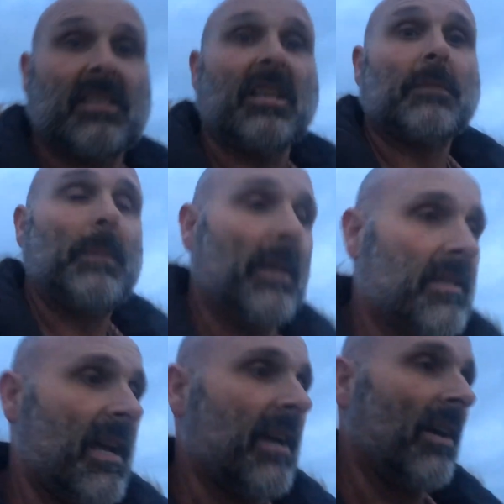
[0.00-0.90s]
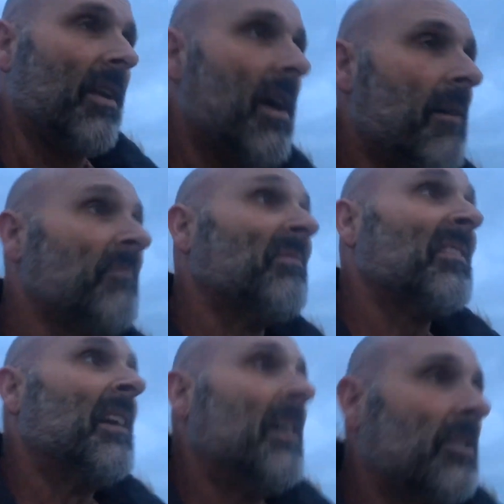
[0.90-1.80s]
the 6 bit in a second.
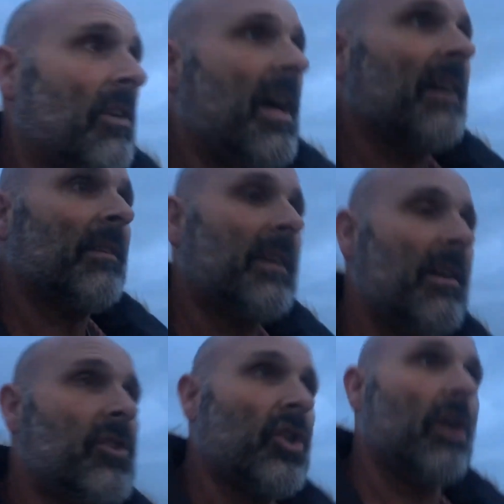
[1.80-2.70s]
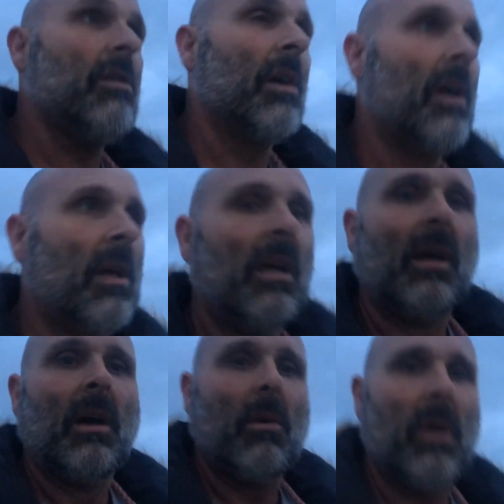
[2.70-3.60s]
So that gives you,
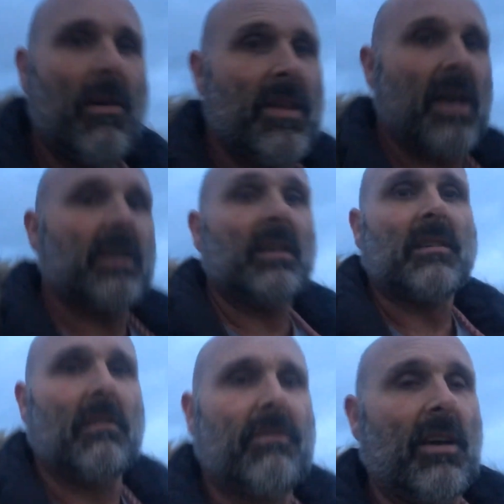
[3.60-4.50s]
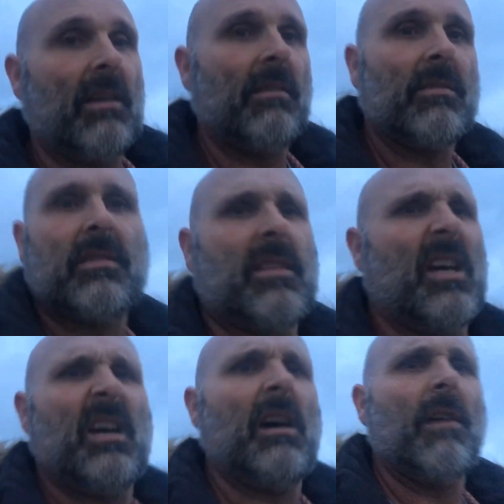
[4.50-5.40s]
whatever that gives you,
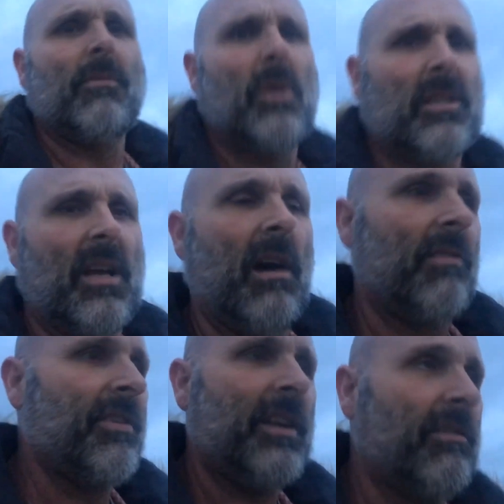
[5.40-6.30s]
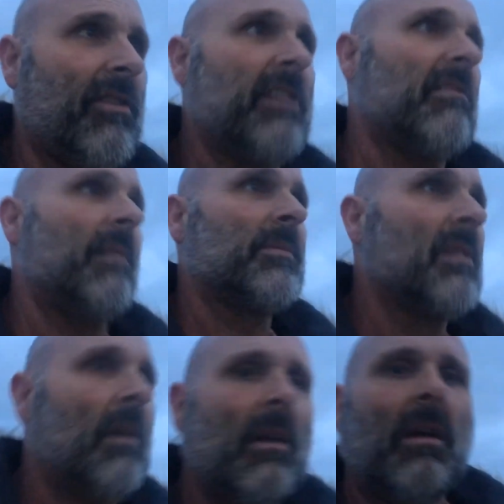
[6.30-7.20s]
I haven't worked it out, 33 grams.
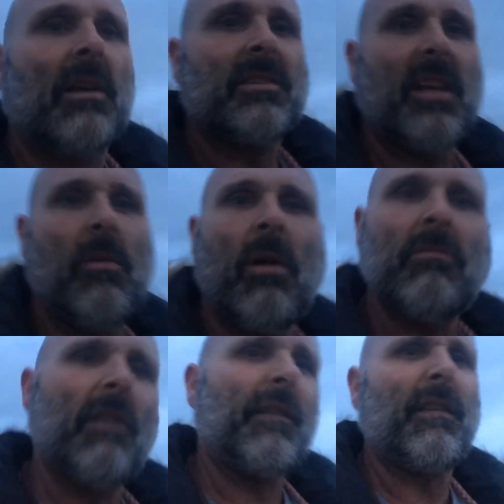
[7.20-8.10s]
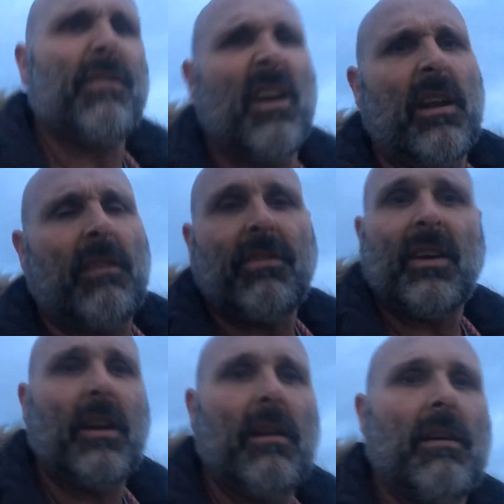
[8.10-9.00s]
So you want roughly 30
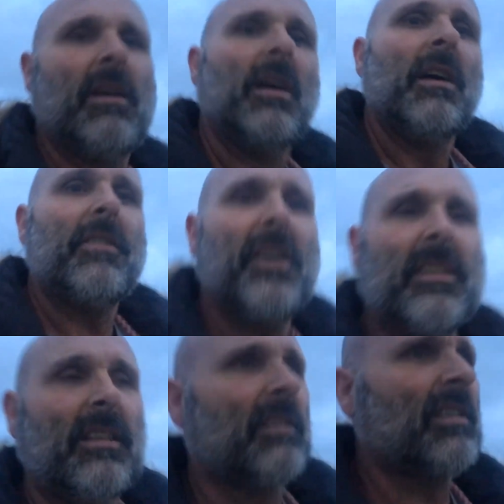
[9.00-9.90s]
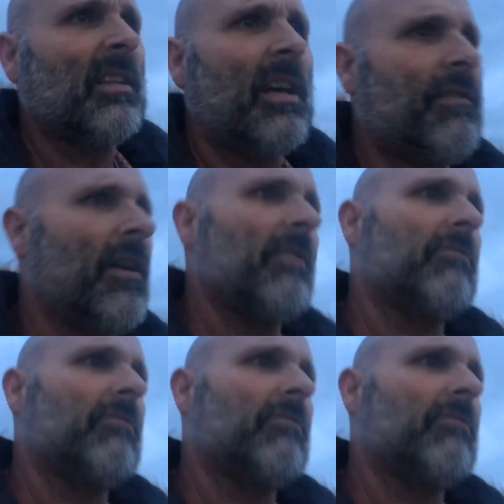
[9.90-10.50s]
to 35